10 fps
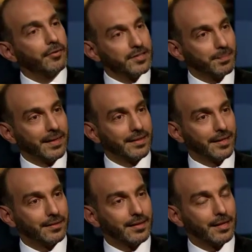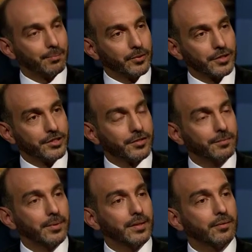respect that, that
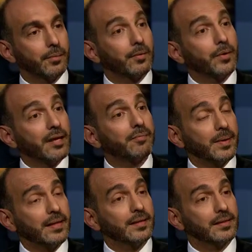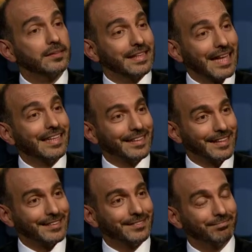position, but when we have been studying
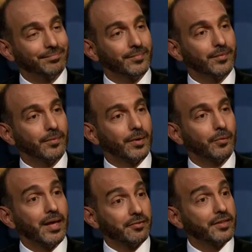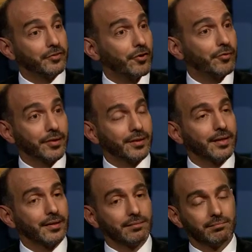this, what we have discovered,
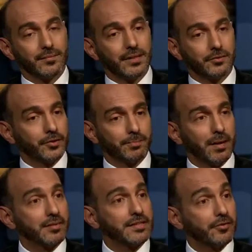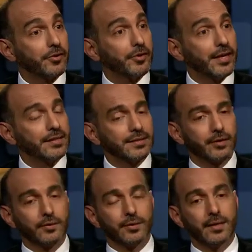and this was published a few years
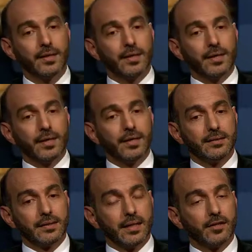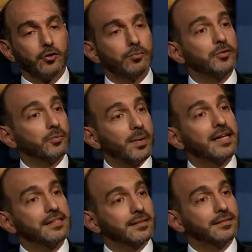ago, is that groups of
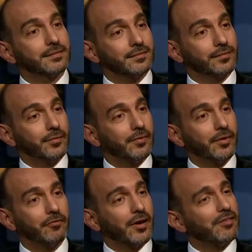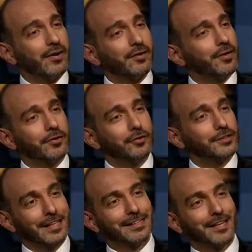patients with 500 to
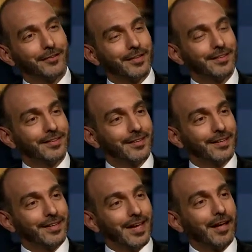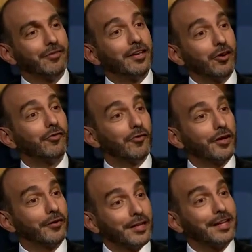600 have enough of
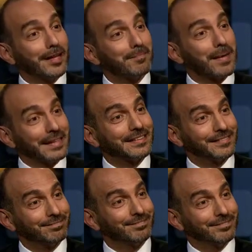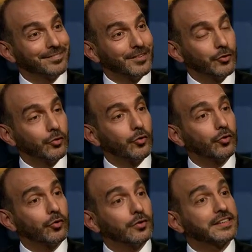a critical mass to
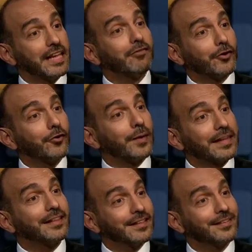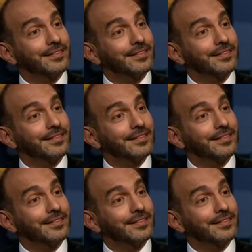self-correct